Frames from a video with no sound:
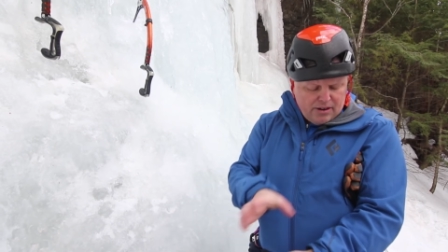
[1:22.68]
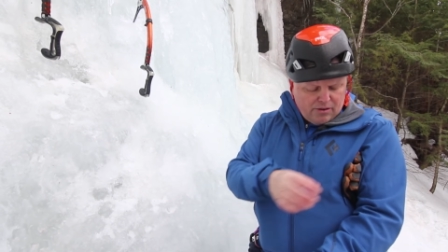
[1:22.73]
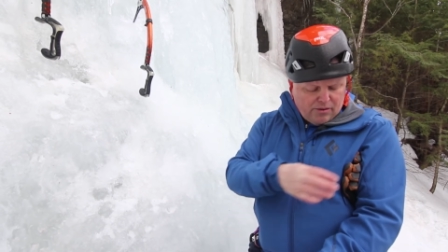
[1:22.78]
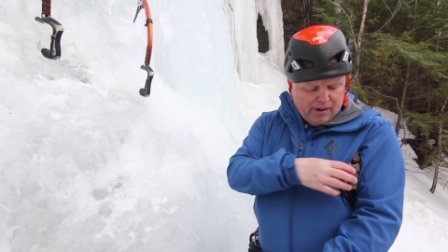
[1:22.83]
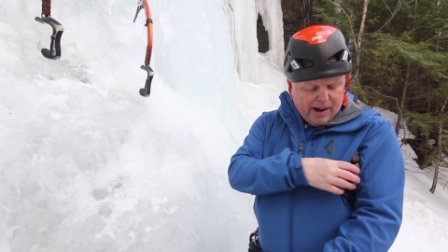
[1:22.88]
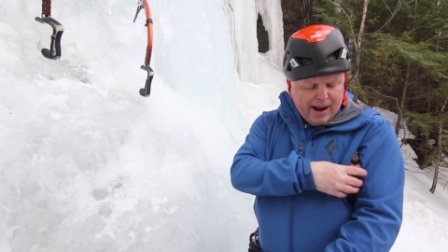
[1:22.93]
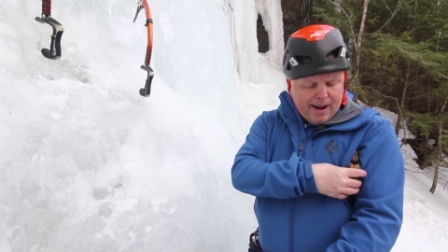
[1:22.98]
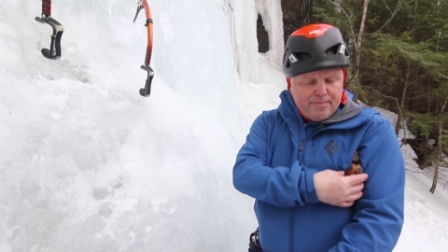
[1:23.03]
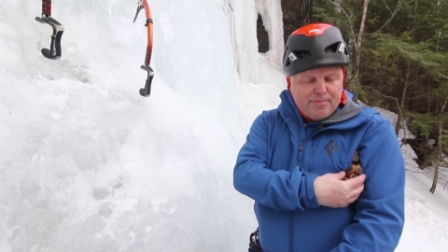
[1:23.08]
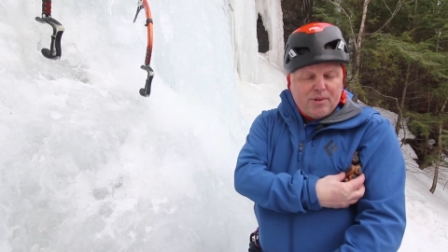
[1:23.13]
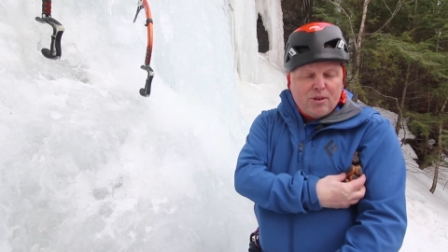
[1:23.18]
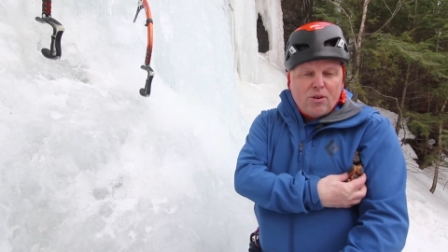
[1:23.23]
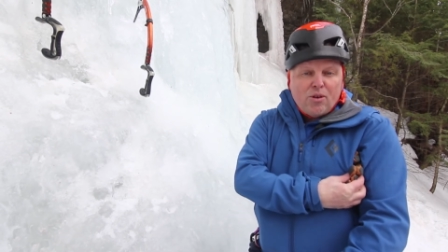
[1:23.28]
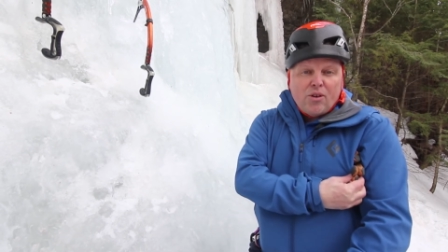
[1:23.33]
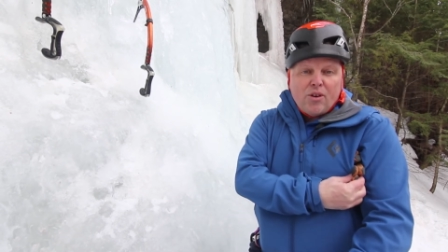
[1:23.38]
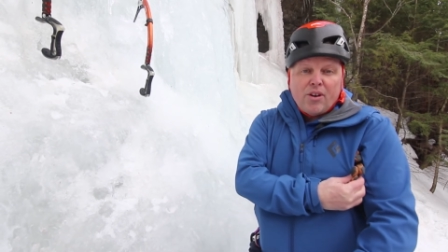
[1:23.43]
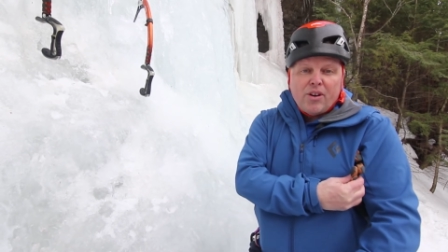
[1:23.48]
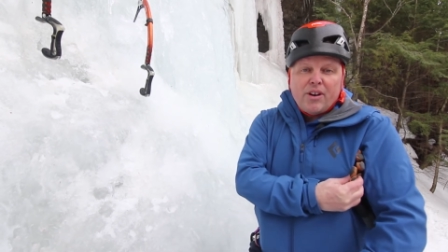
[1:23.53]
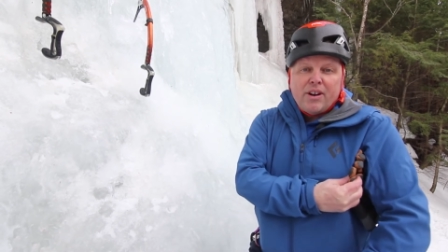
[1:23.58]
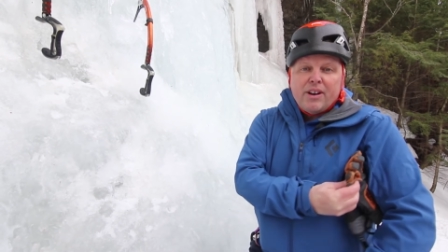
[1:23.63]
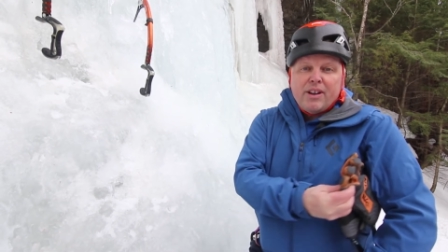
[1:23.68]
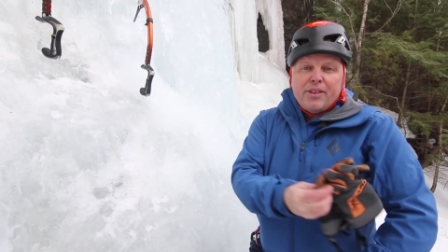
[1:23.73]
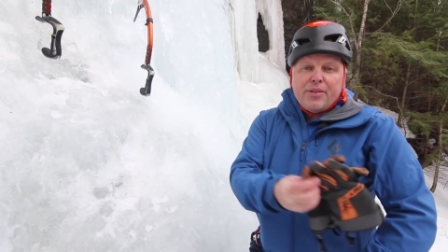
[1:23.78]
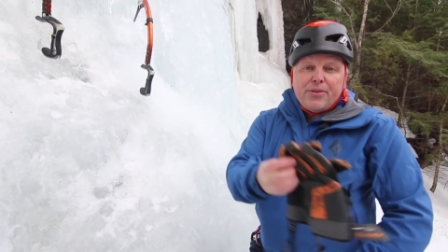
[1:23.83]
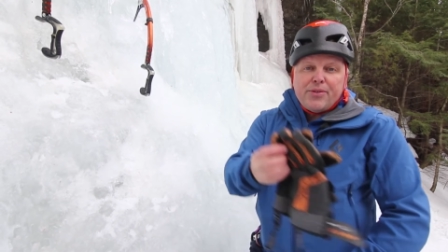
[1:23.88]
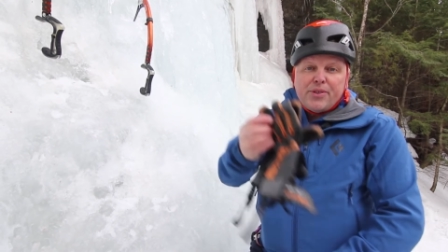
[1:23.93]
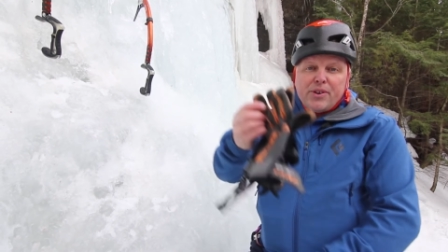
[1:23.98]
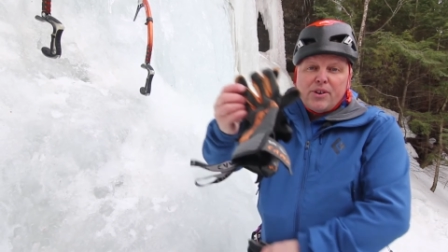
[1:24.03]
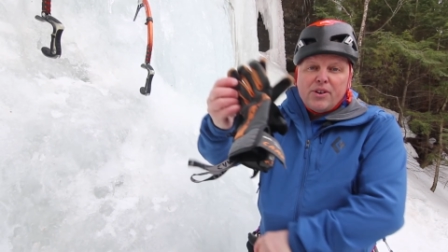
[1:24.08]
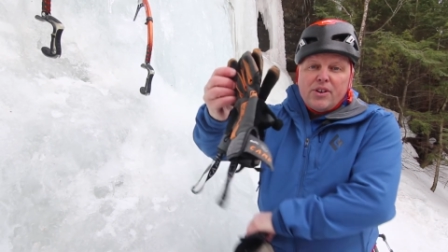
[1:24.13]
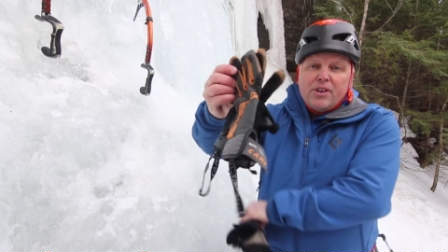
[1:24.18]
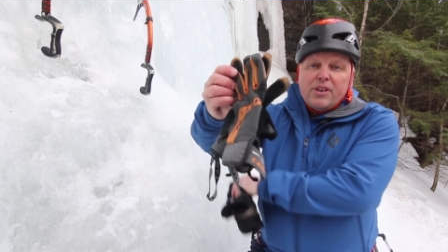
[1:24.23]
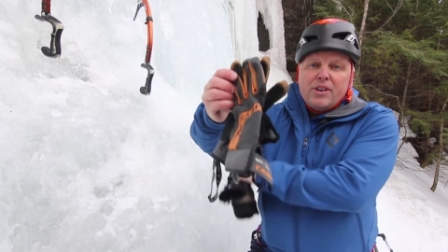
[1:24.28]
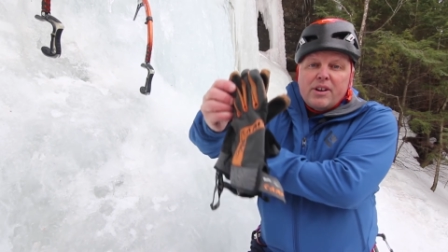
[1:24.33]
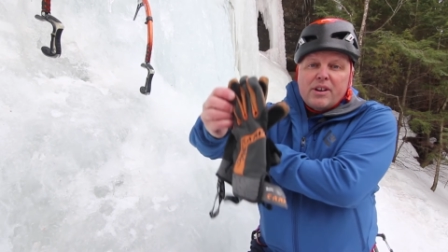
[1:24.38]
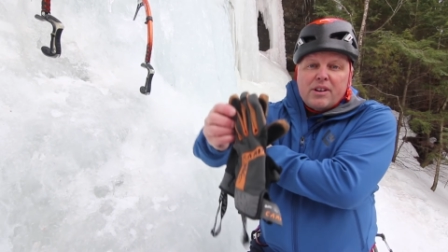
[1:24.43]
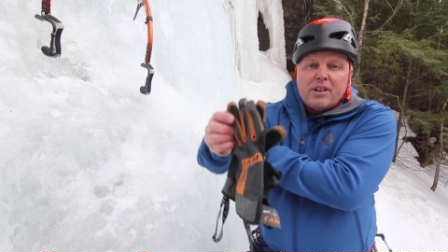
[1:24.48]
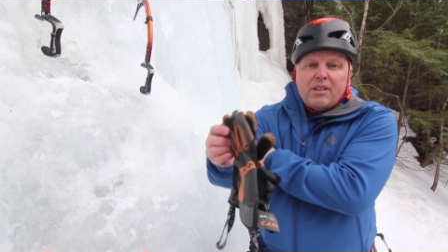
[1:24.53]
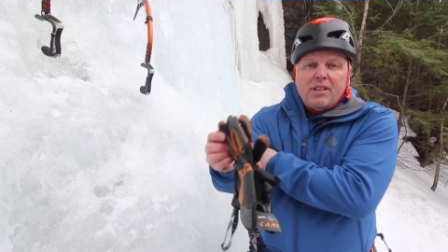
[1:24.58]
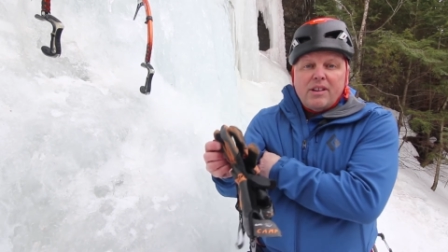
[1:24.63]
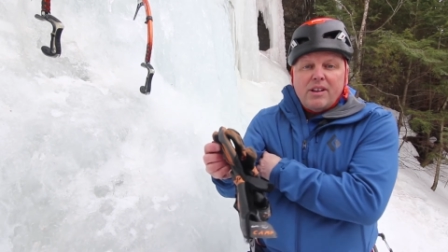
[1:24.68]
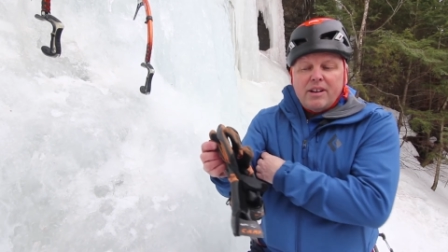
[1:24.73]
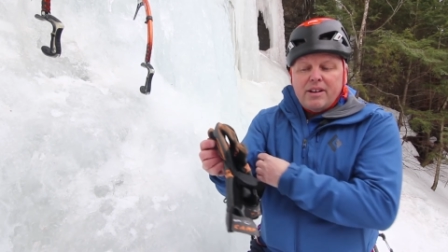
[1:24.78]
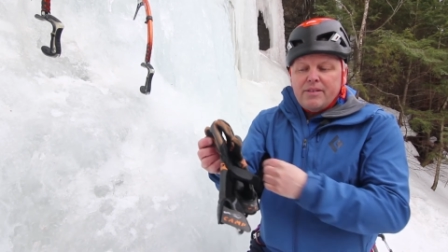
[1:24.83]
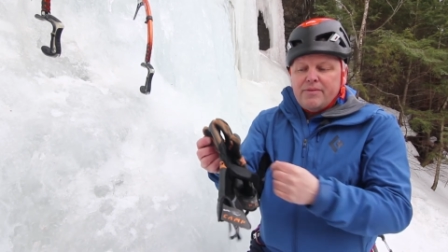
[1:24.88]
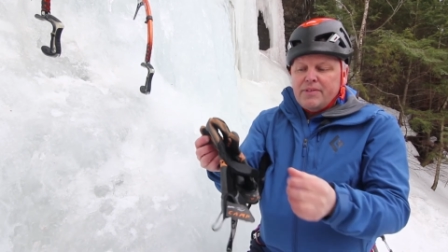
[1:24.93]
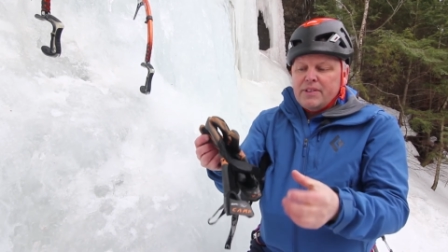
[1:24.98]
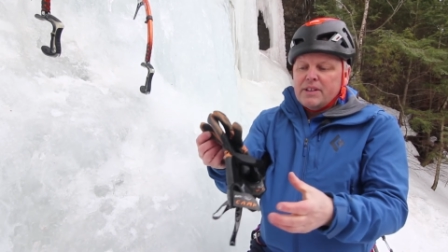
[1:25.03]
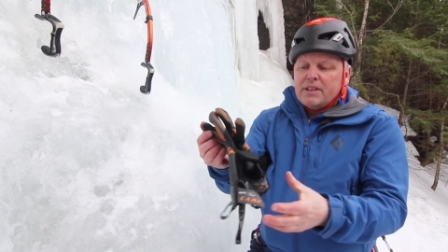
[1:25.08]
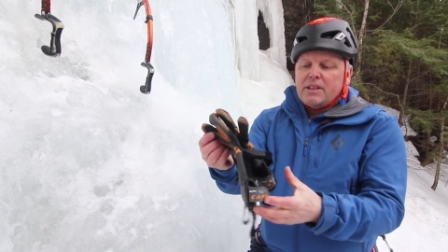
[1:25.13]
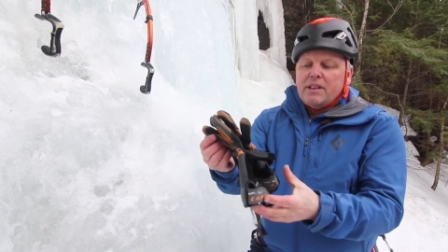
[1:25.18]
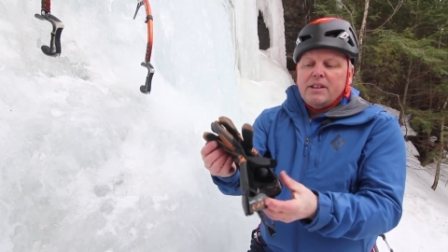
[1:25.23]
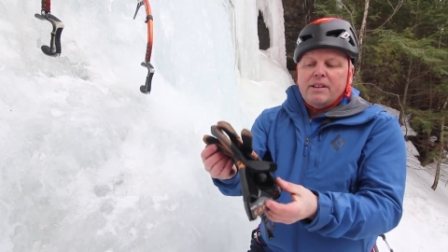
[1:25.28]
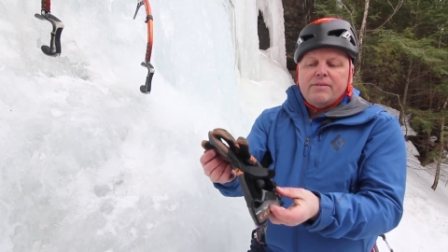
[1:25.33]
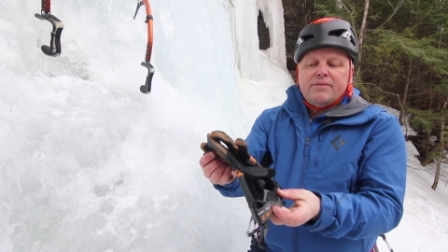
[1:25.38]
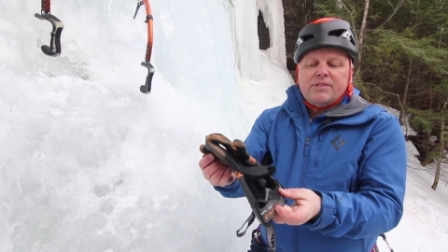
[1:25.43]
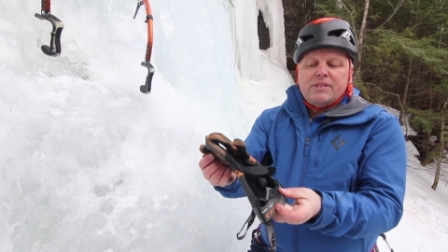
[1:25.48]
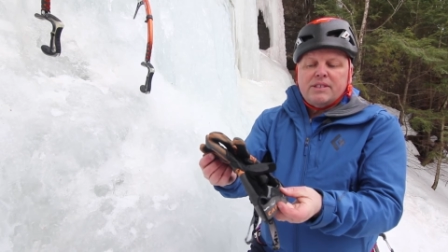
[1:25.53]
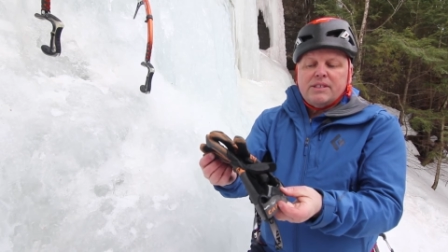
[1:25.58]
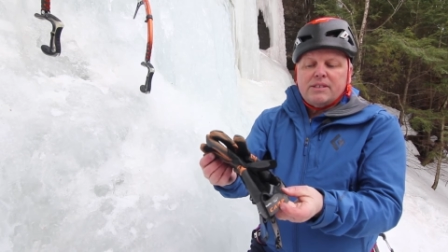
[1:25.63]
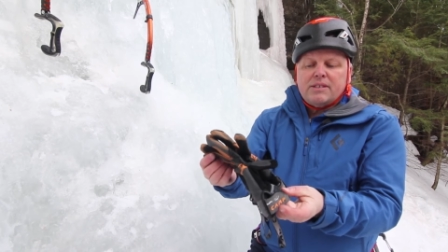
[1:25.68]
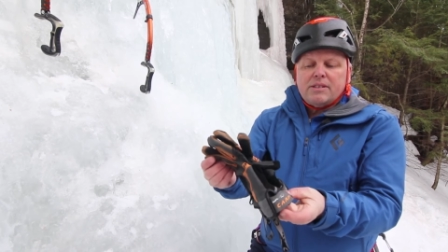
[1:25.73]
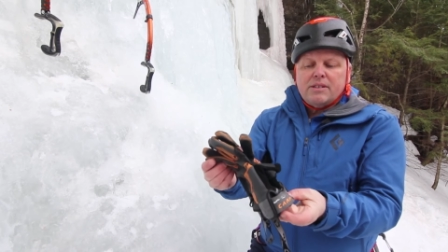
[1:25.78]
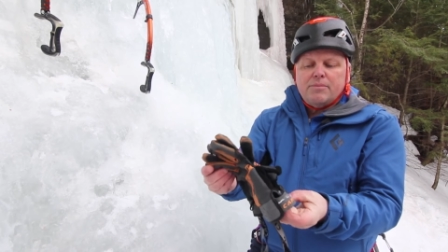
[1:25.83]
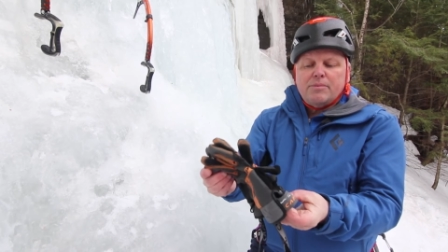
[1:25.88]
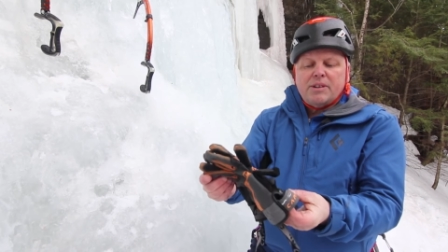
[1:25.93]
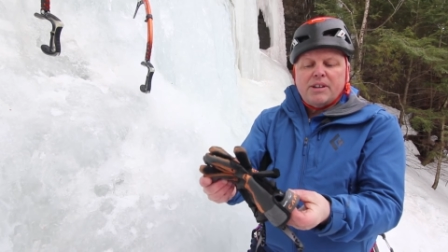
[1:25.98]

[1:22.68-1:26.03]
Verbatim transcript: grab your third glove in the glove system,